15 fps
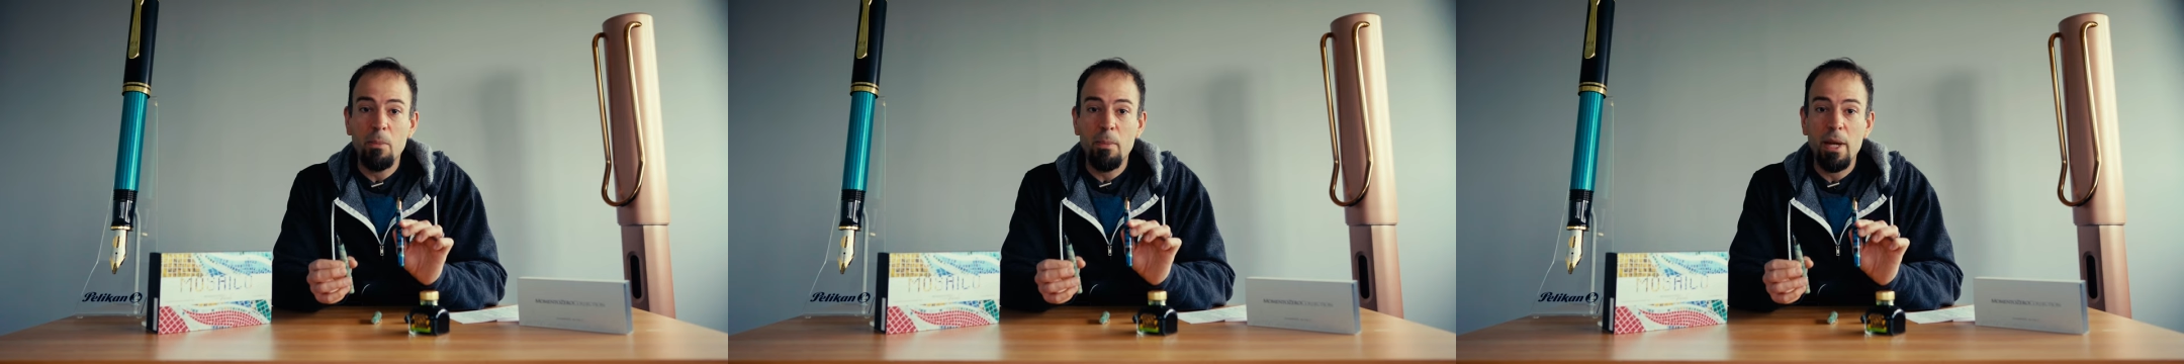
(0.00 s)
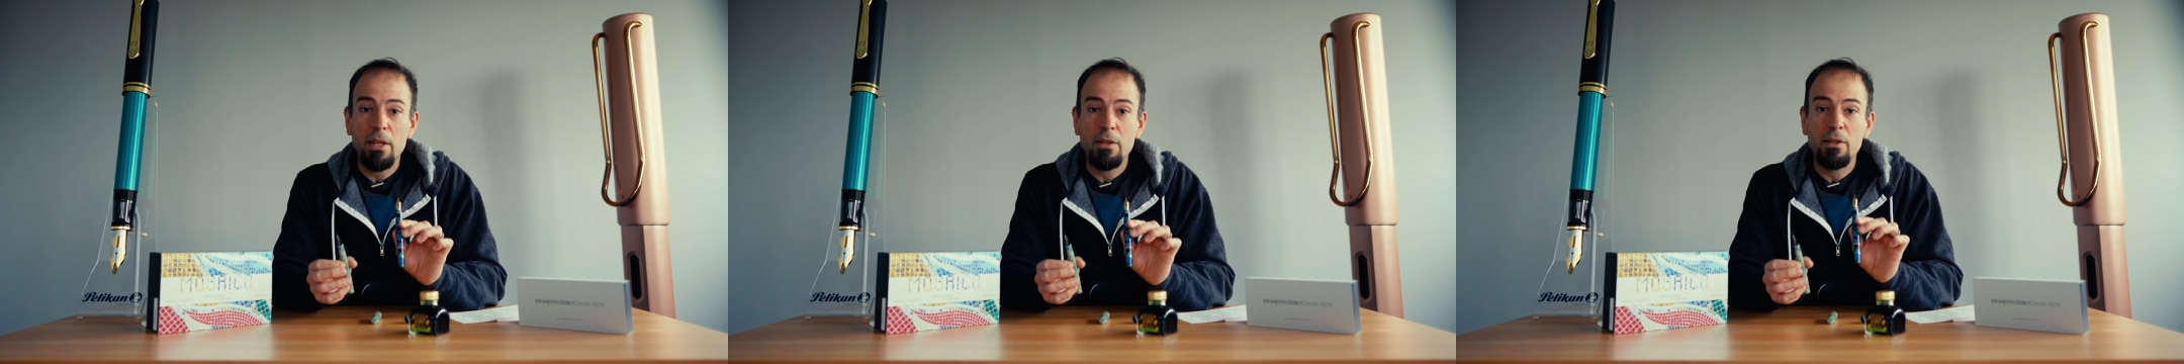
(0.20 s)

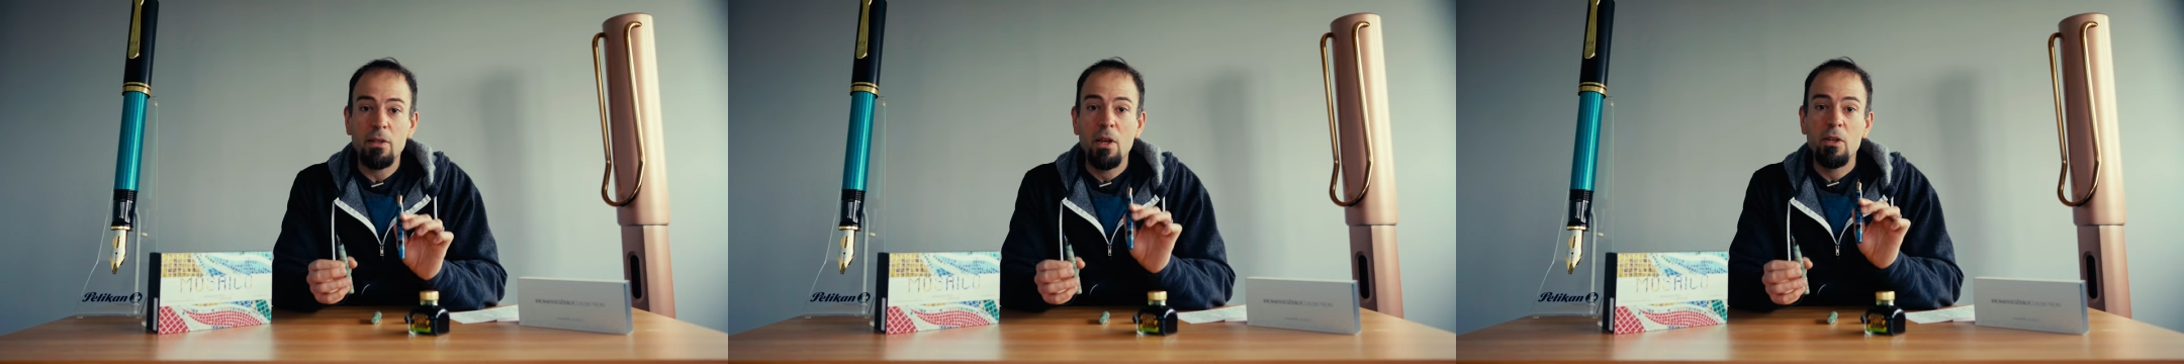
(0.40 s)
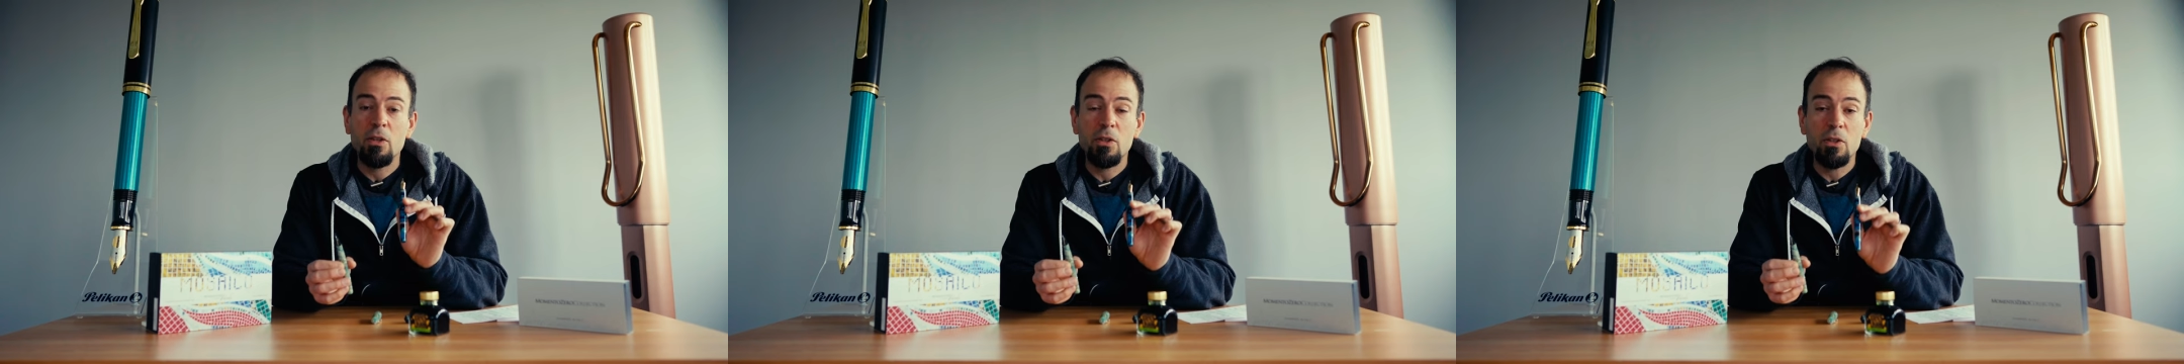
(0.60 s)
pens,
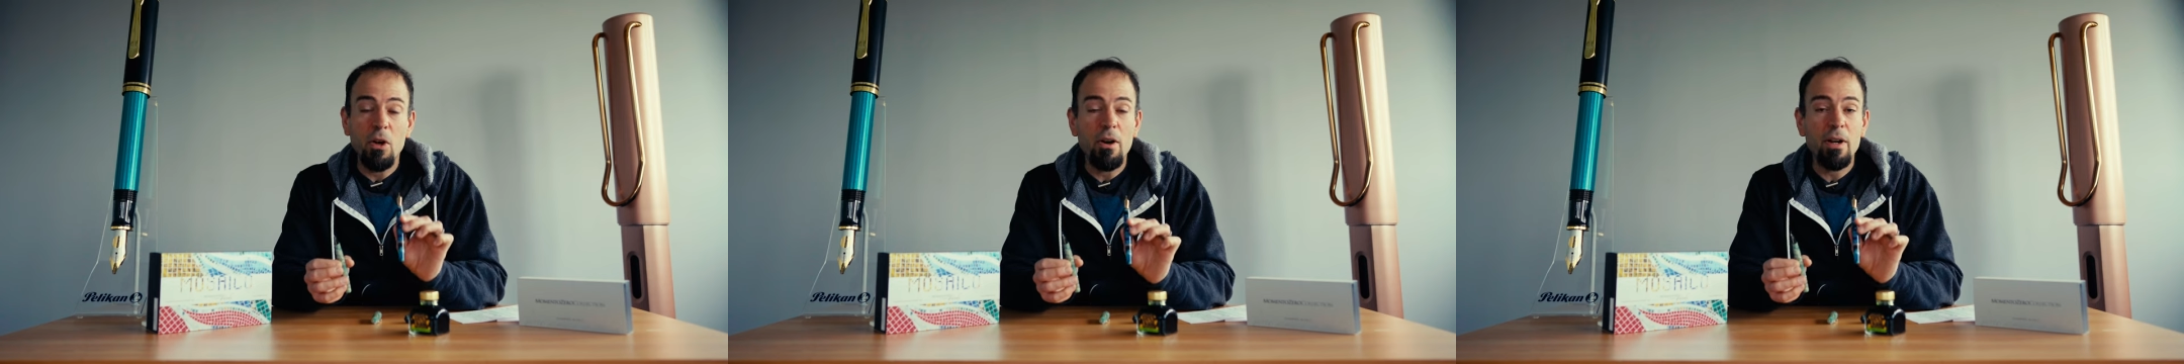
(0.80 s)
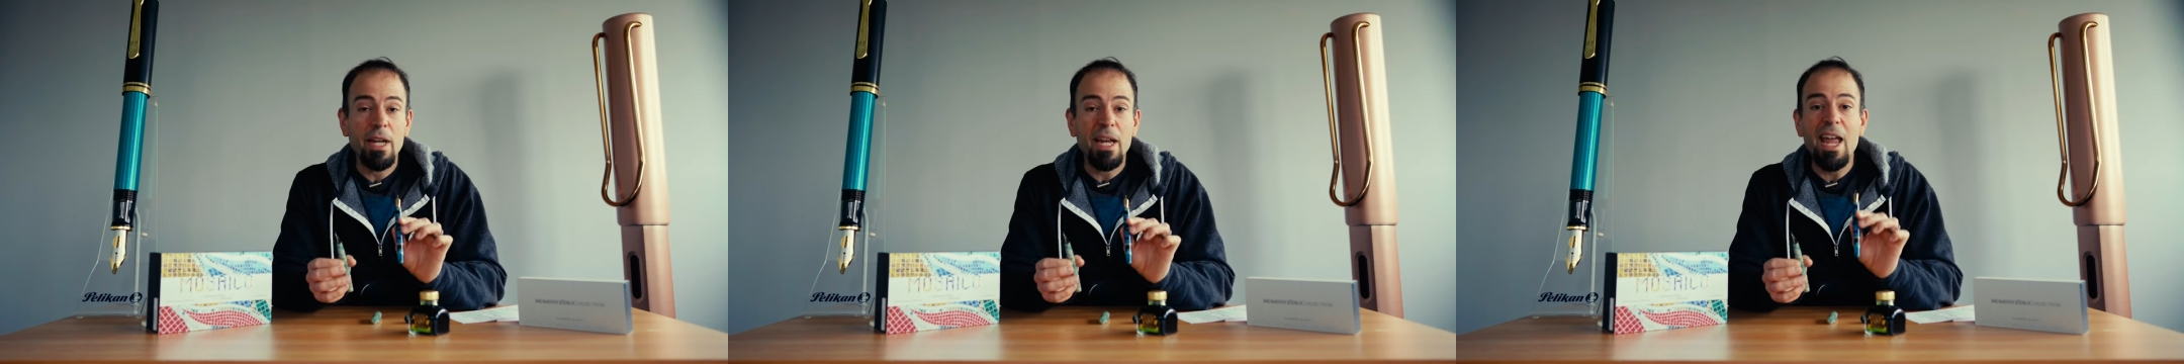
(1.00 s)

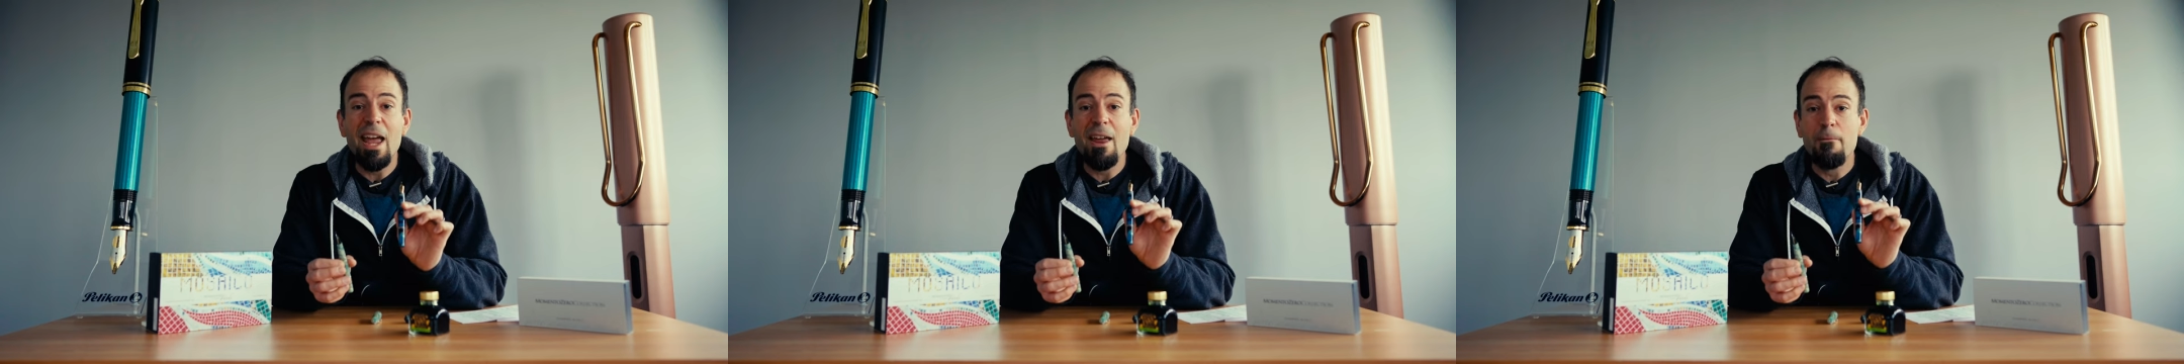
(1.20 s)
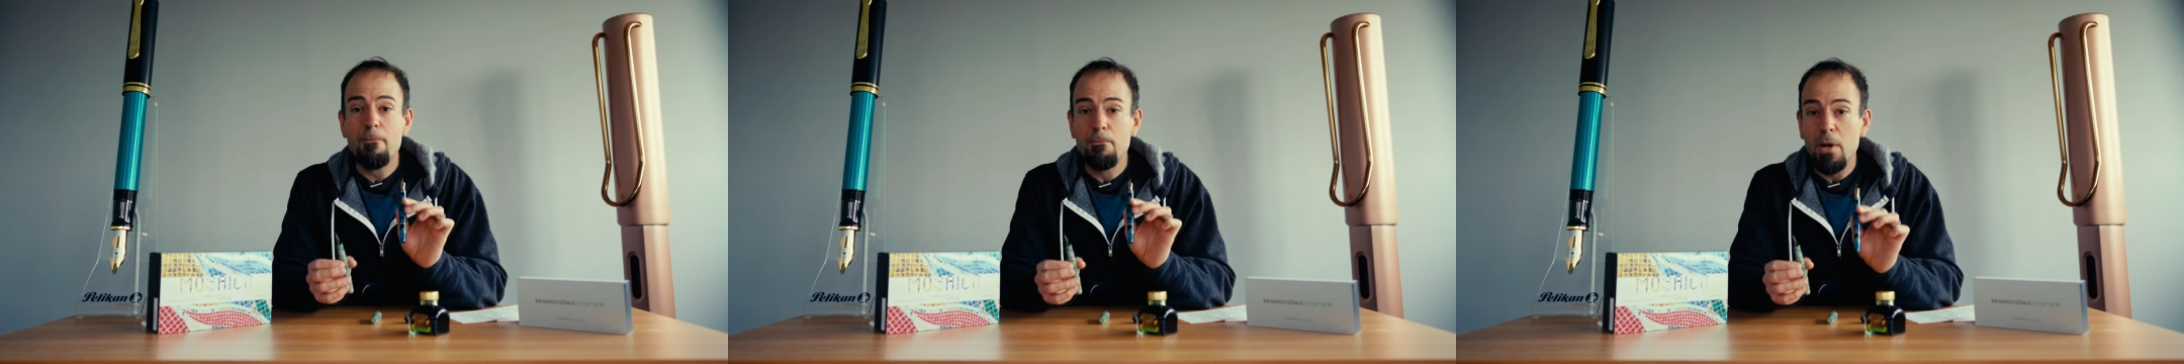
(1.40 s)
starting
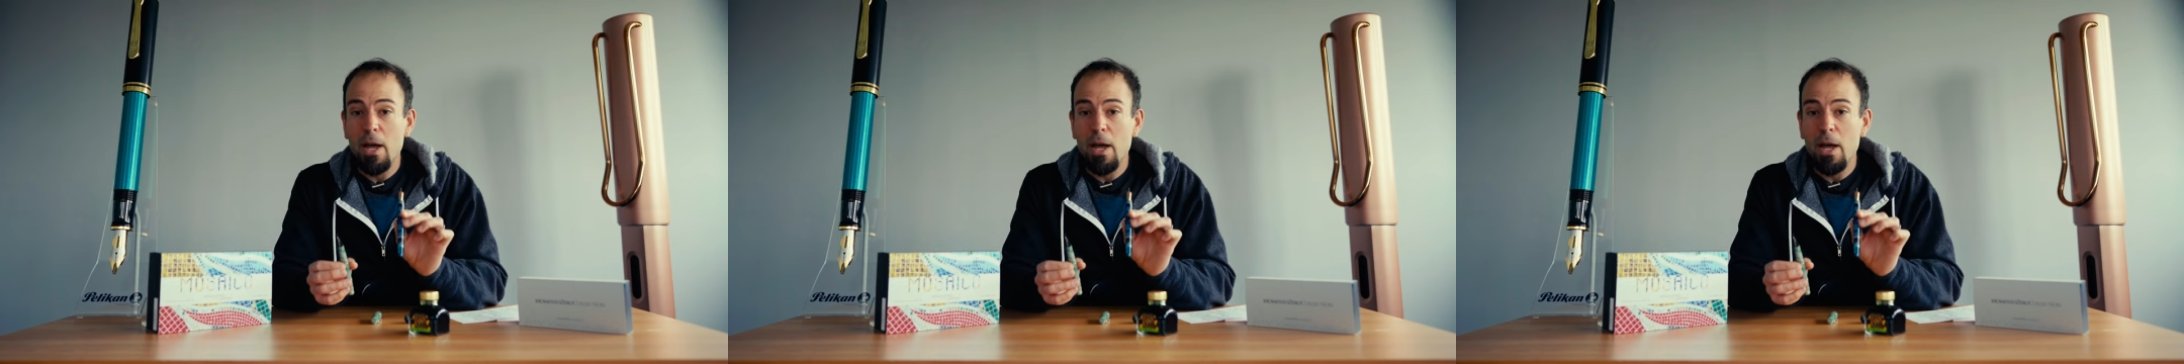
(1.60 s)
at